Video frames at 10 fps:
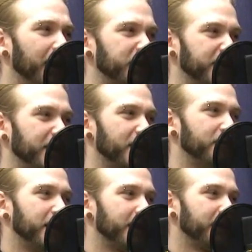was thinking
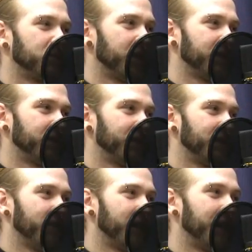about it and trying to
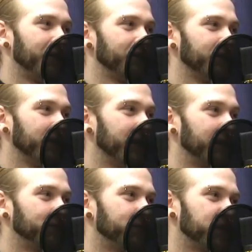think about how I would
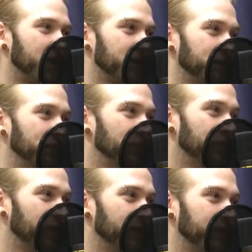like talk to
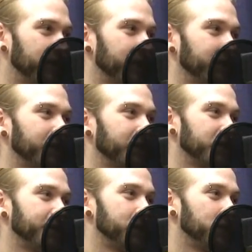Uber about getting like a
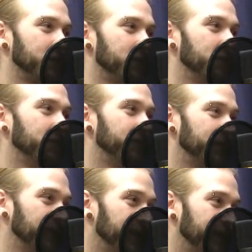special code
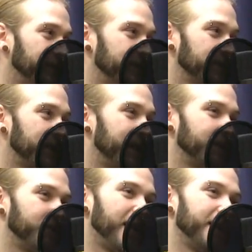for like
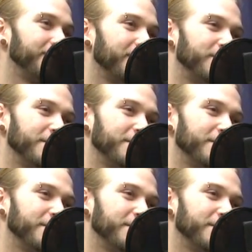discounted rides for